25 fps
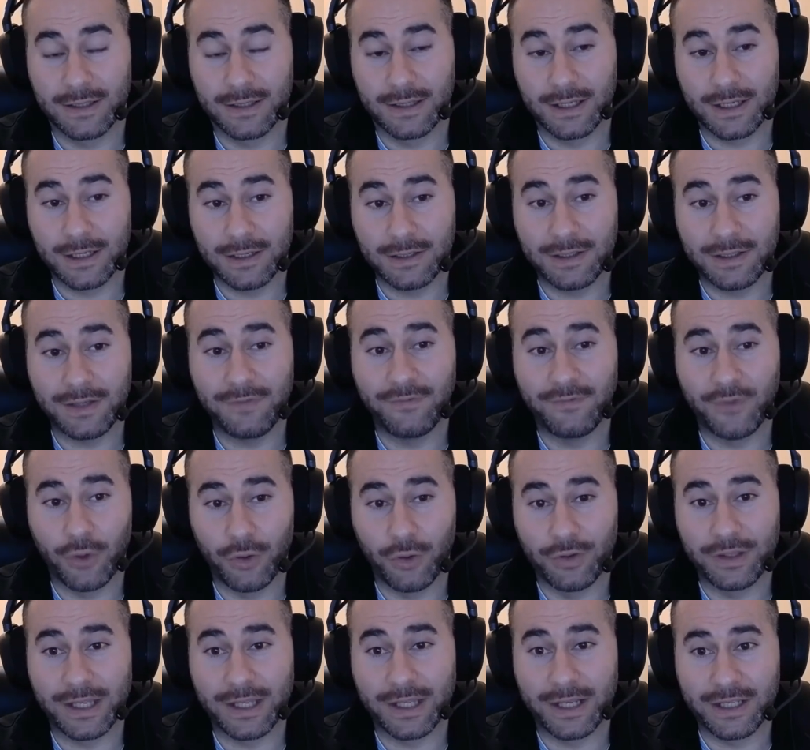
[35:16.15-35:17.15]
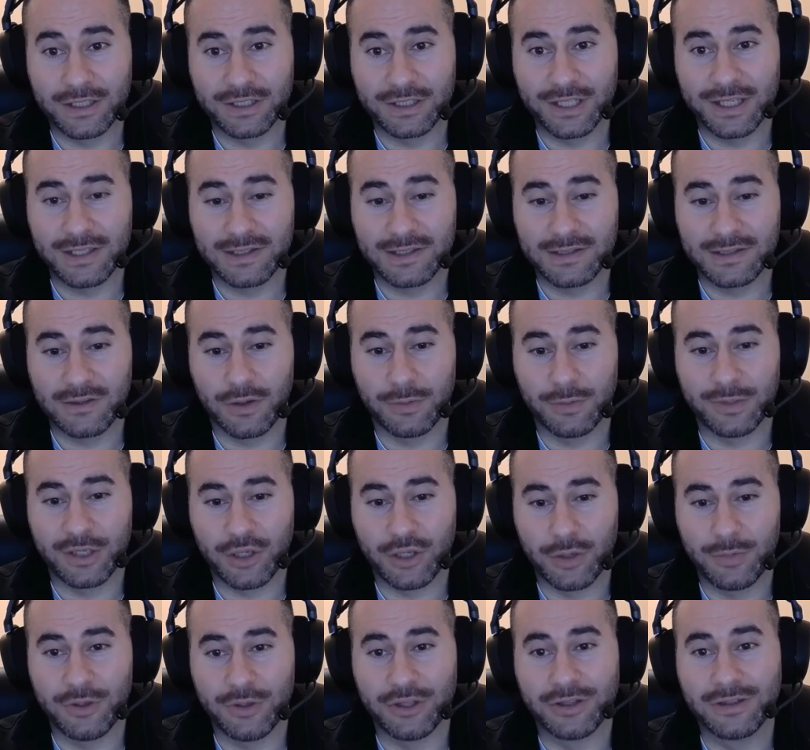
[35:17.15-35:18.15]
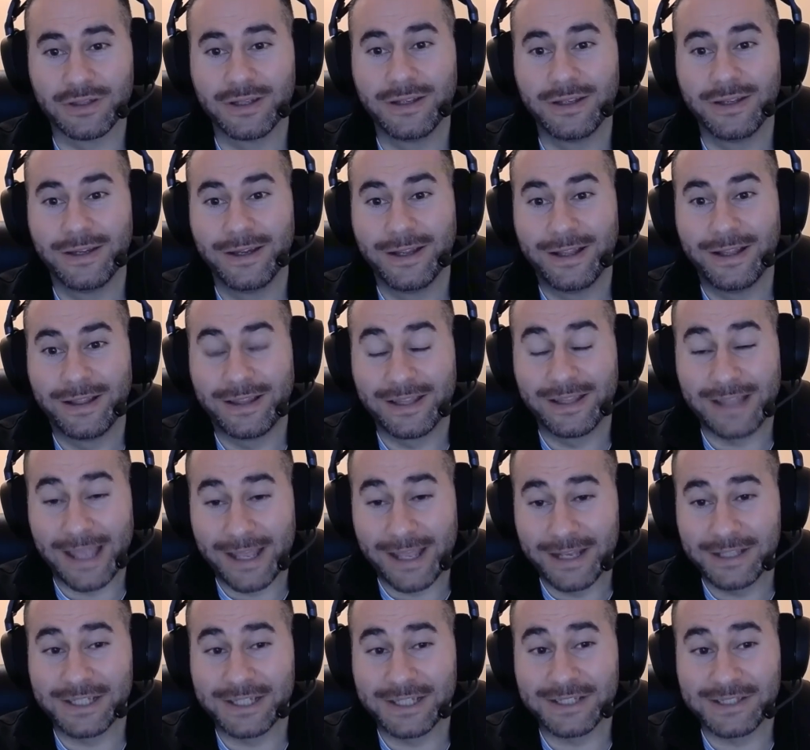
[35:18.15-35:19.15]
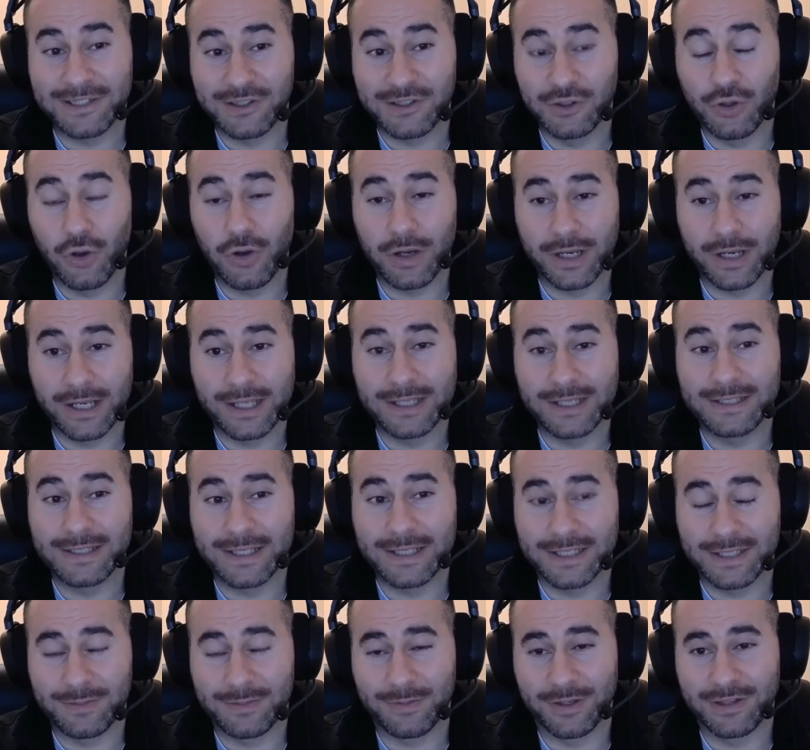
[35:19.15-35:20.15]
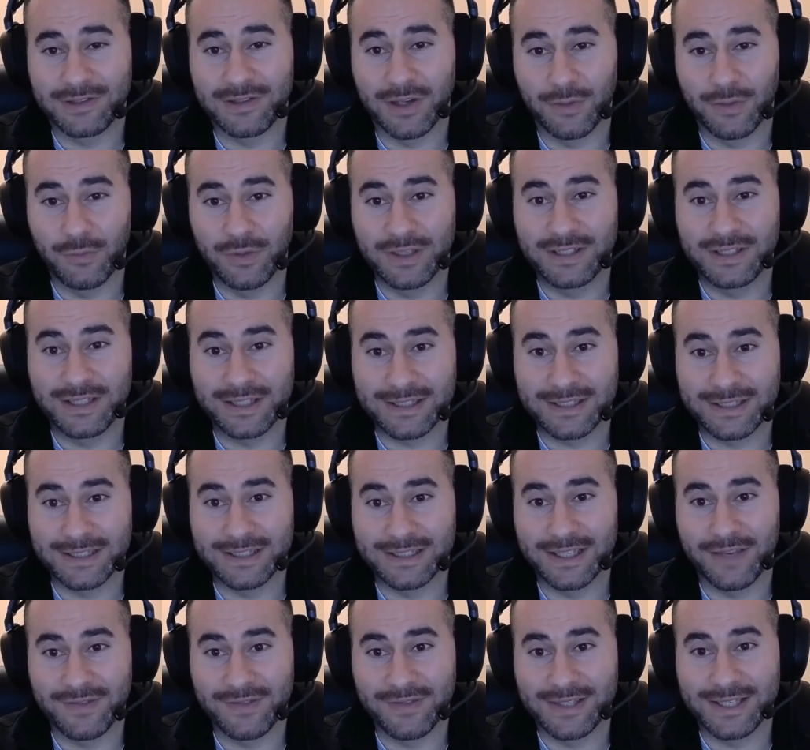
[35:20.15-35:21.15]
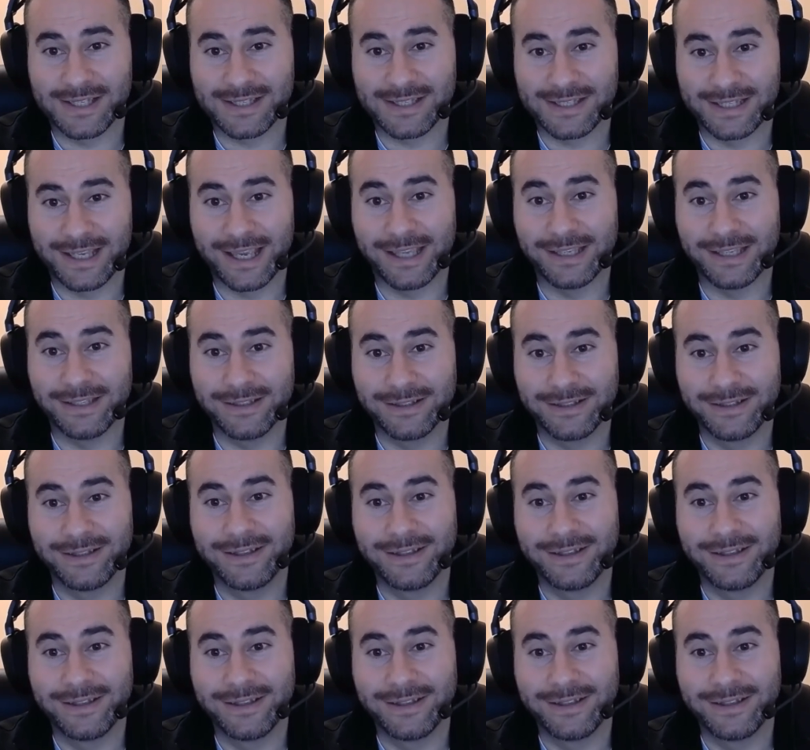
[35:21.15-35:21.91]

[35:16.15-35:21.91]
They're gonna default on the NHS, Tommy. Come on, the NHS is not going to exist by the time we're 67, 68.